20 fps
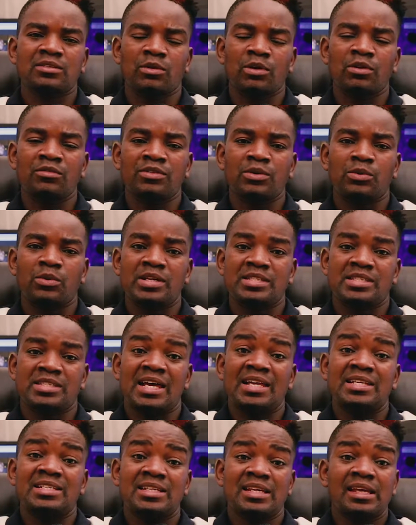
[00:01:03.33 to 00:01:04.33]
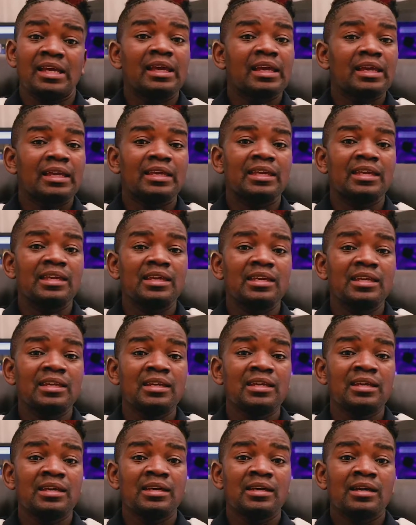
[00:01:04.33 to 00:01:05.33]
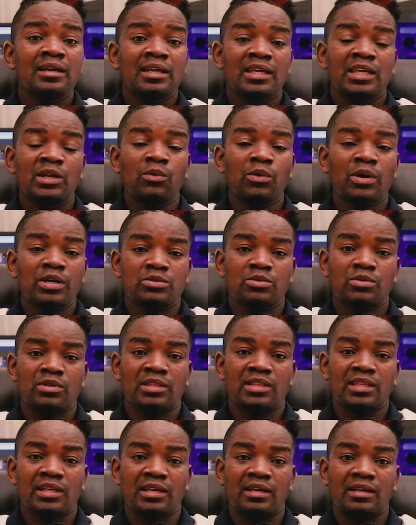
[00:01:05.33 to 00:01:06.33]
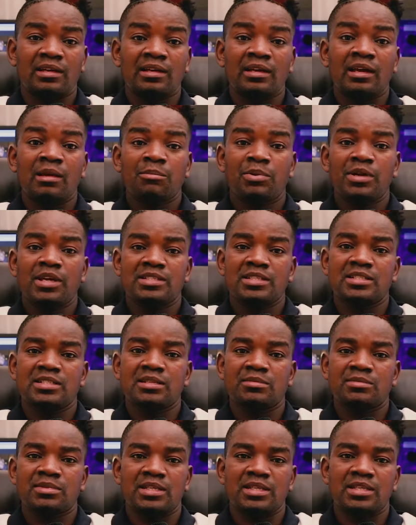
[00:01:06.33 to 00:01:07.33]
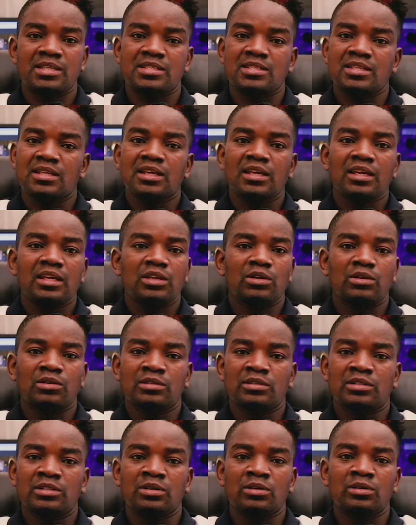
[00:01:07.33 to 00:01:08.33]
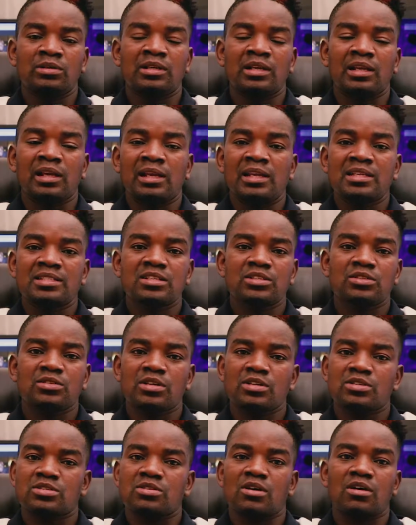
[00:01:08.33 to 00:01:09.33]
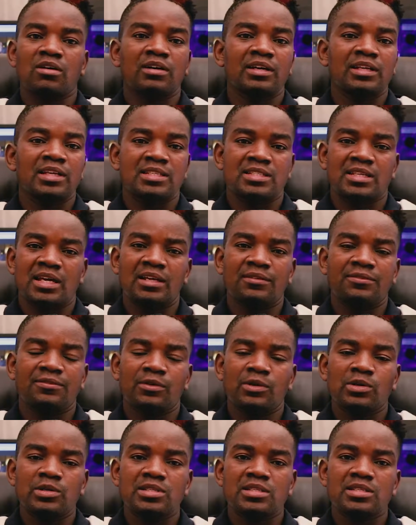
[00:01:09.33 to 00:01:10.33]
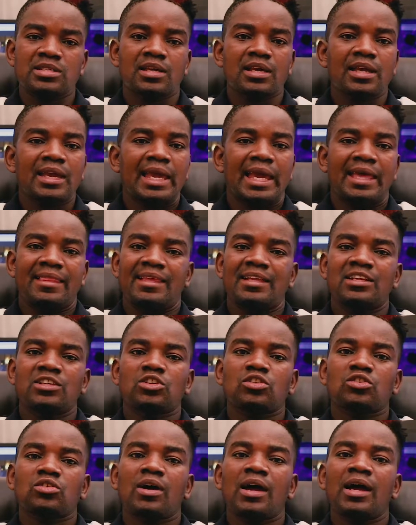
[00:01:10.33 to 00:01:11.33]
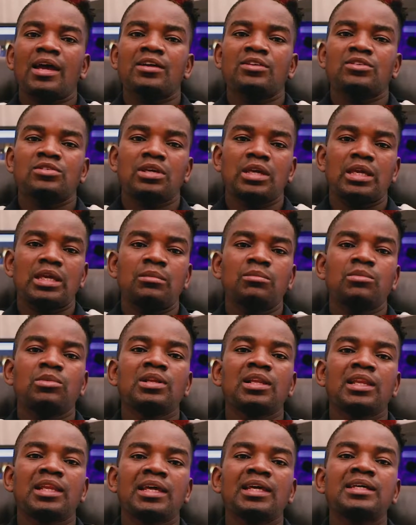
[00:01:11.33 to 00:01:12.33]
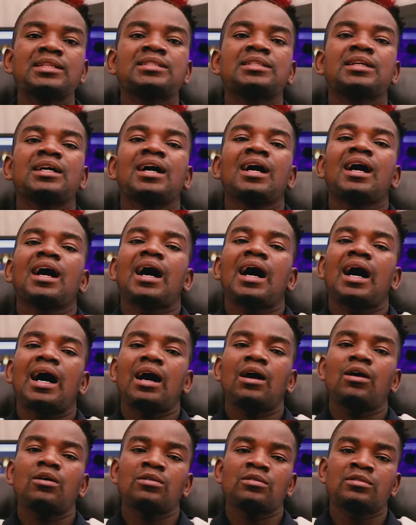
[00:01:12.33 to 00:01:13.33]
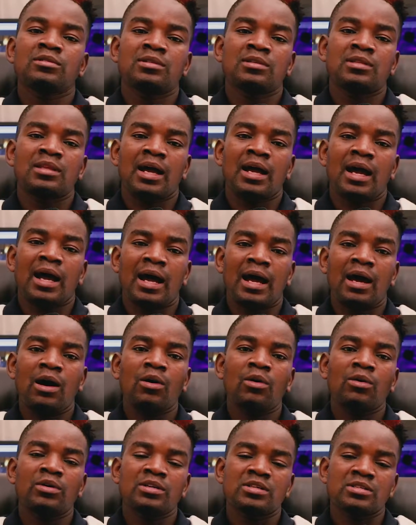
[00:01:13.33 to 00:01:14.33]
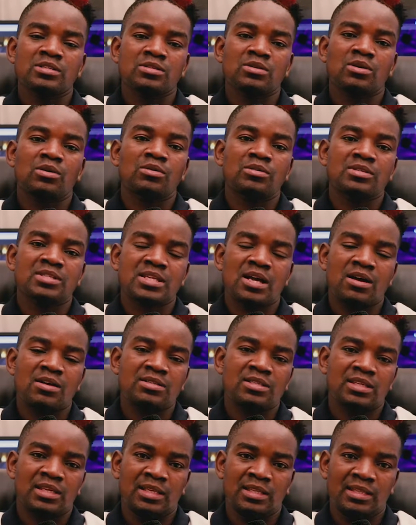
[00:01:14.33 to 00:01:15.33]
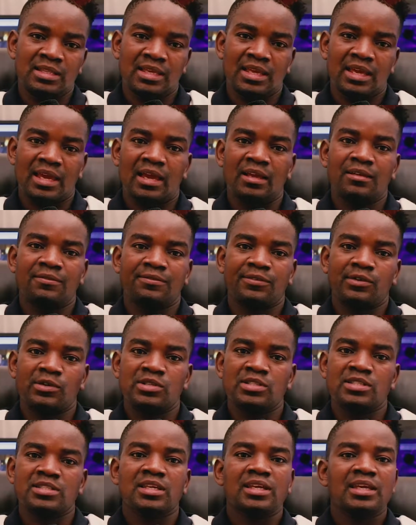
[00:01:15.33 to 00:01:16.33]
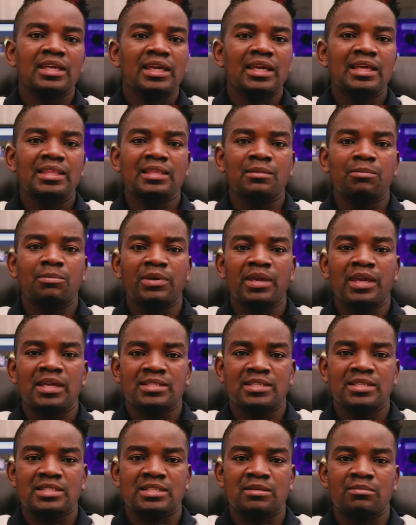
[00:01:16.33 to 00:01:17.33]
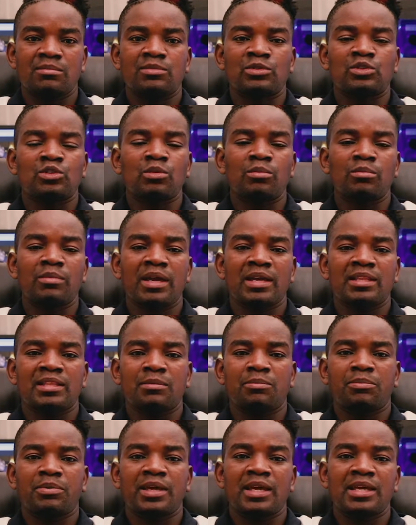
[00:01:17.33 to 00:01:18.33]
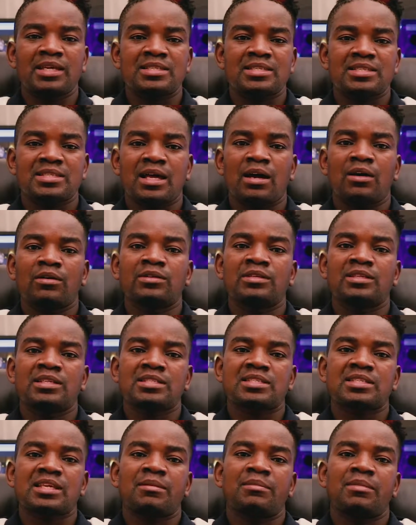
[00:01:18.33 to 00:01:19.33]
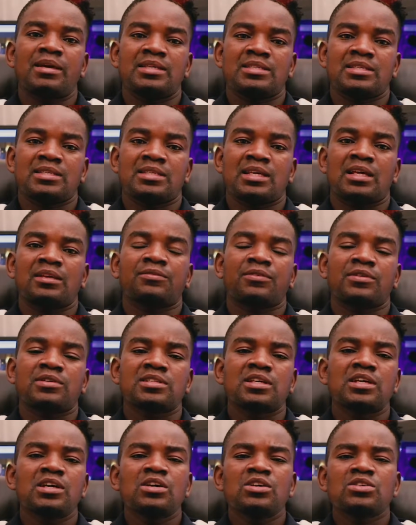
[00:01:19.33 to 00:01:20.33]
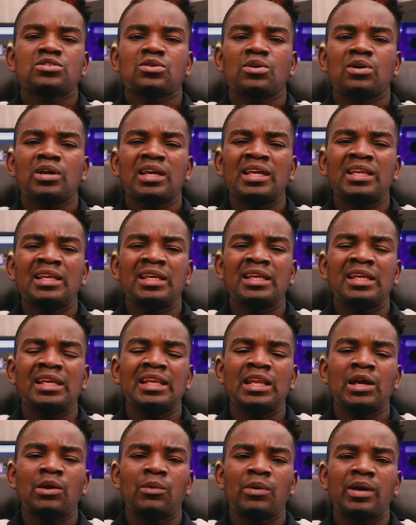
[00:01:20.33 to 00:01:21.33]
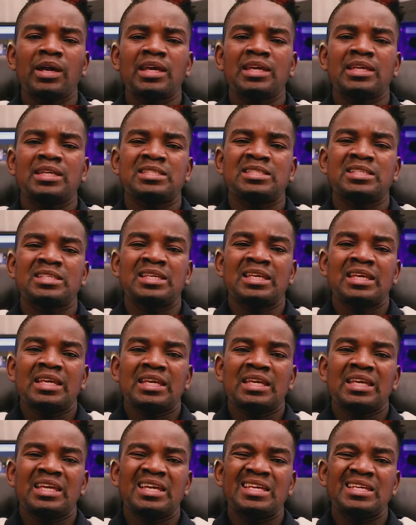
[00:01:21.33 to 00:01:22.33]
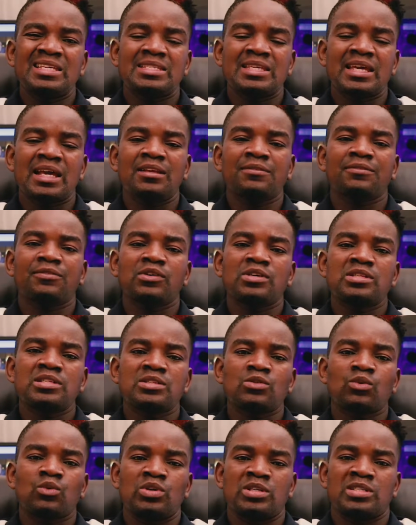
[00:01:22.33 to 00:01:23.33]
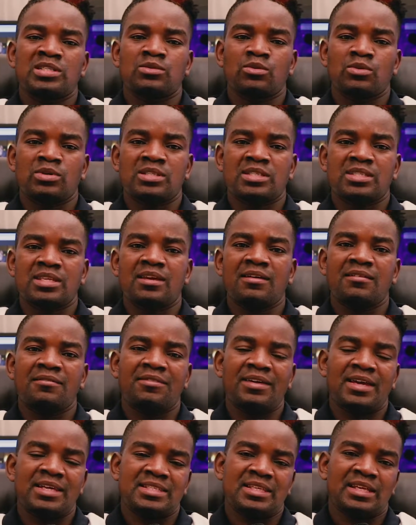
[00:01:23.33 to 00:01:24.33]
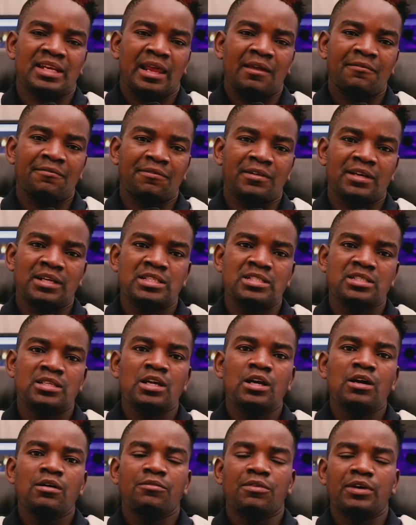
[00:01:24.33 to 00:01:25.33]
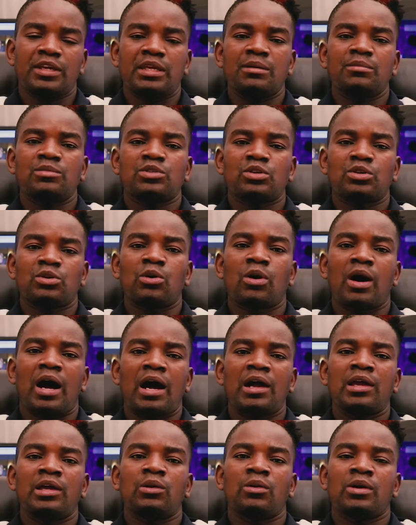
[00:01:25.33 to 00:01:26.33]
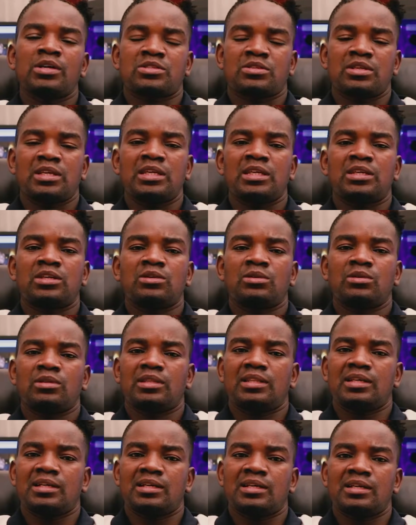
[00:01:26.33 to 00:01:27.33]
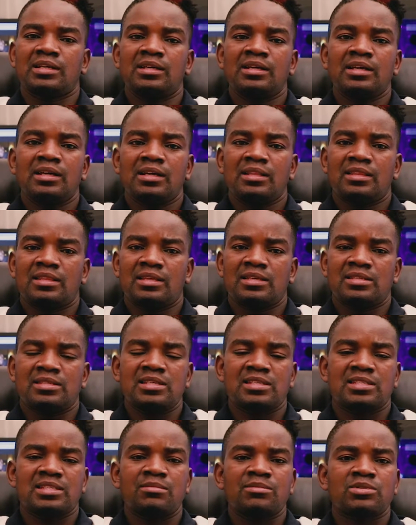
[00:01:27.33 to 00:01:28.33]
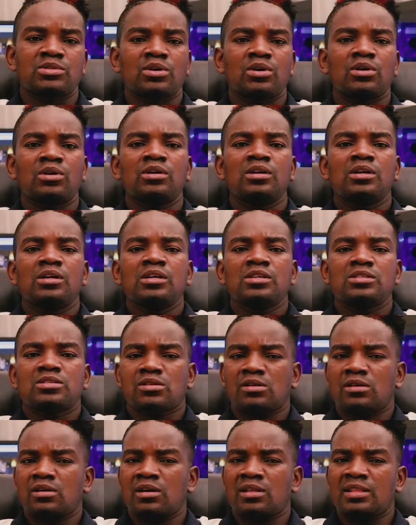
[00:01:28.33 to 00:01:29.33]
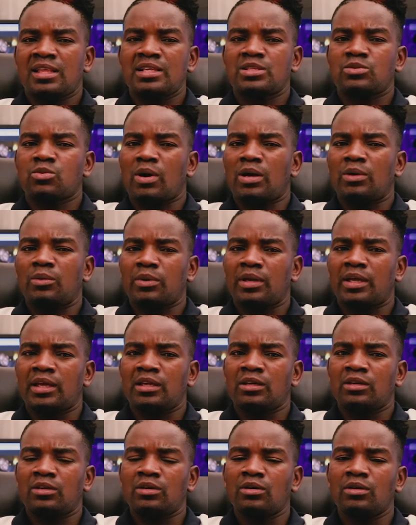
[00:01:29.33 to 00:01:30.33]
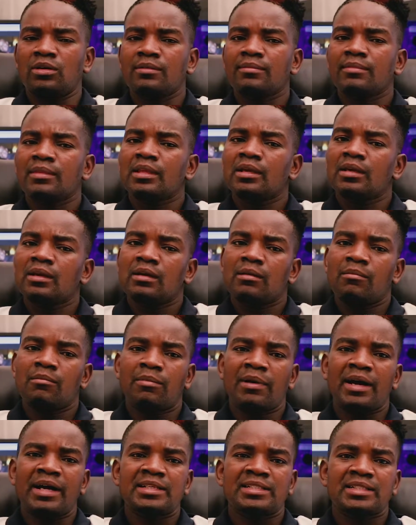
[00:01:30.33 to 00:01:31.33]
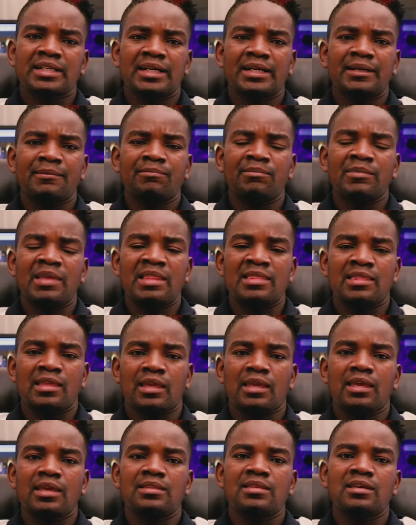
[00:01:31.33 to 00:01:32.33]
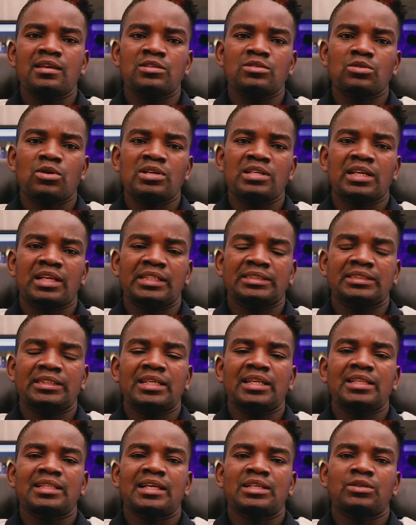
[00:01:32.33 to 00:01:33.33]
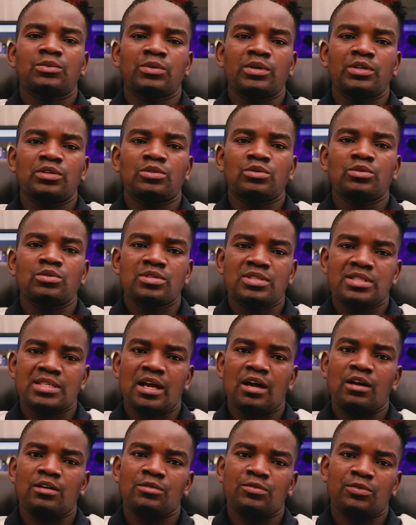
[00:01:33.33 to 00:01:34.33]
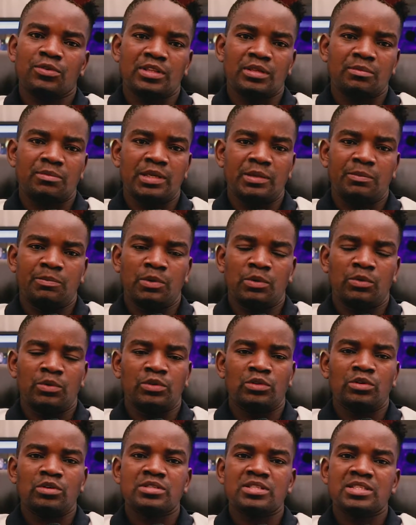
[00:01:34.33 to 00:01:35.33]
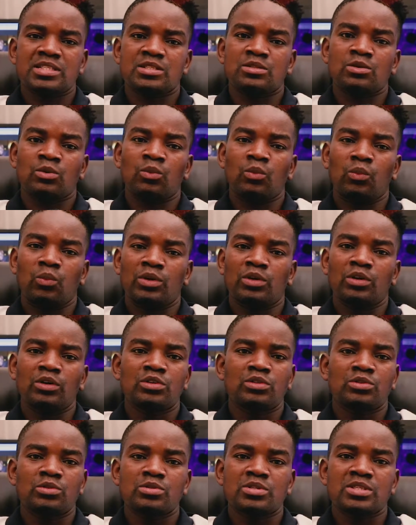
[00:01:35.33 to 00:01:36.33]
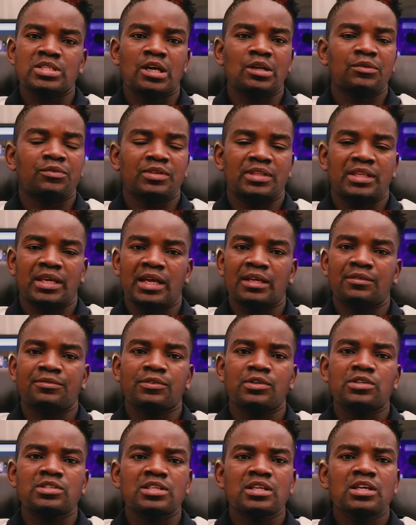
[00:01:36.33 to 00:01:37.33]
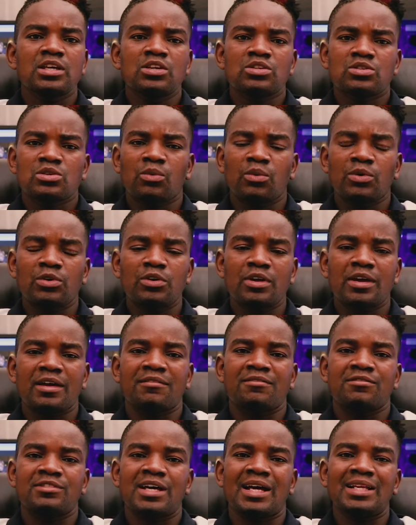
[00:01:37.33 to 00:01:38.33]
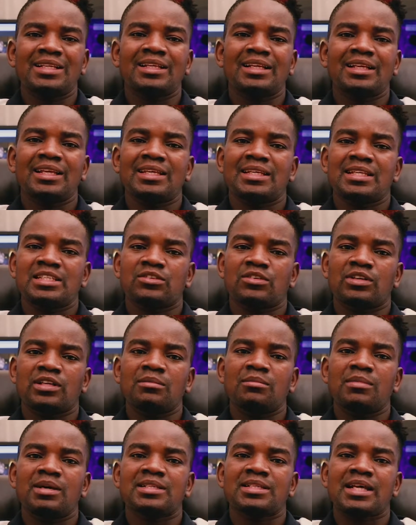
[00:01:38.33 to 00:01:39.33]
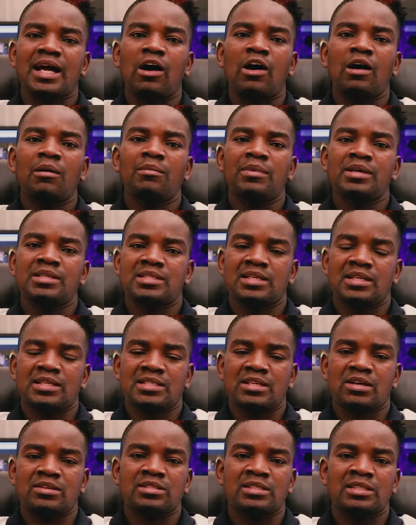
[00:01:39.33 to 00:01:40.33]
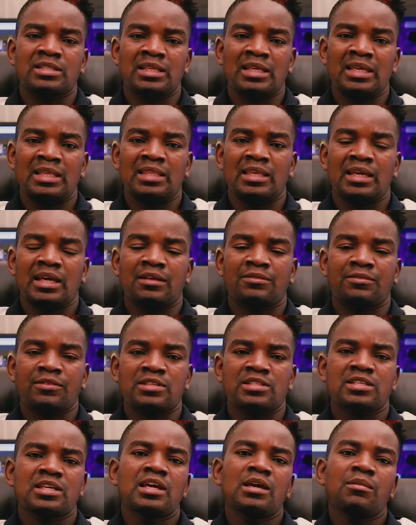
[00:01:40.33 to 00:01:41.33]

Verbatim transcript: One of the ways that he he works with uh, PA systems is you'd you'd listen to a song in his headphones and then try to emulate how how your song sounds in the headphones in the PA system to make the PA sound the same as his headphones. So in in a way his his headphones would would serve as a reference for him to know how he wants to EQ the the system. So so that's one one way, you know? But um, the key thing is always understanding that we do sound for the people. We don't we don't do sound for the headphones. So when you have that clear, it doesn't really matter how amazing it sounds in, in the headphones.